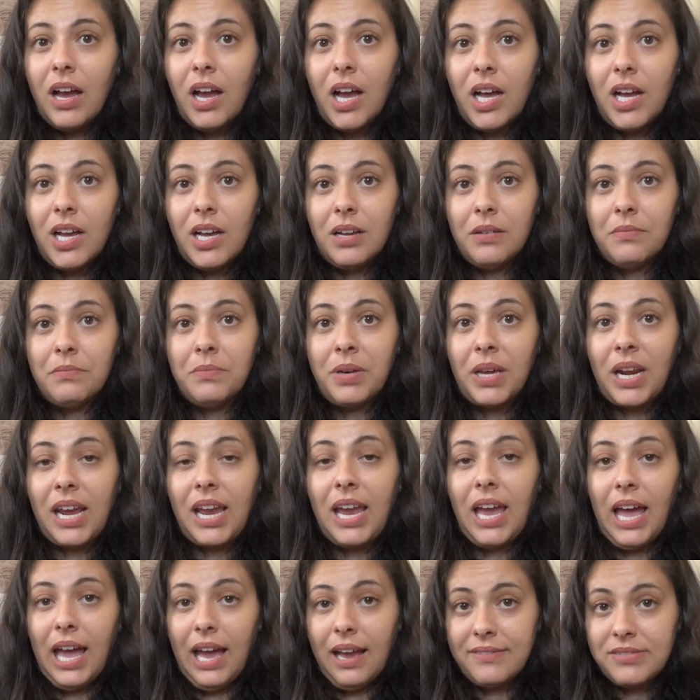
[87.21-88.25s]
But I
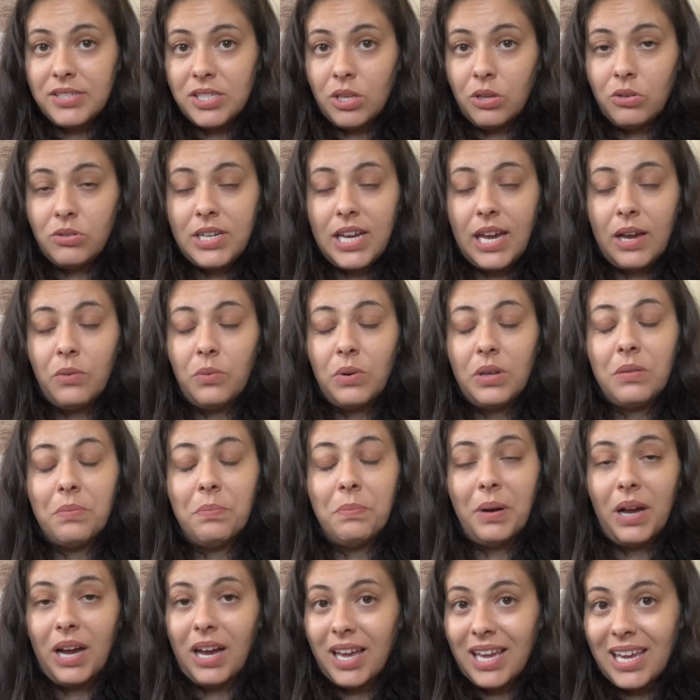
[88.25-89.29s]
have slowed down with
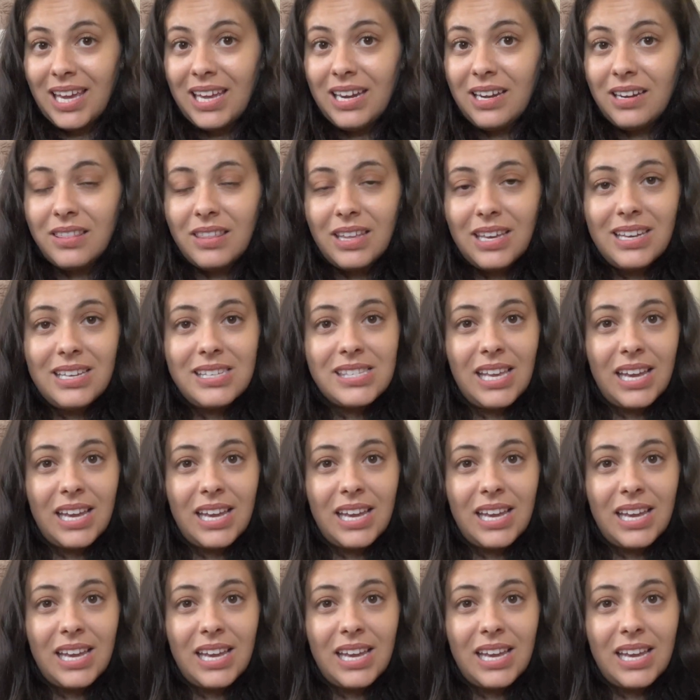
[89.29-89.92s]
buying things.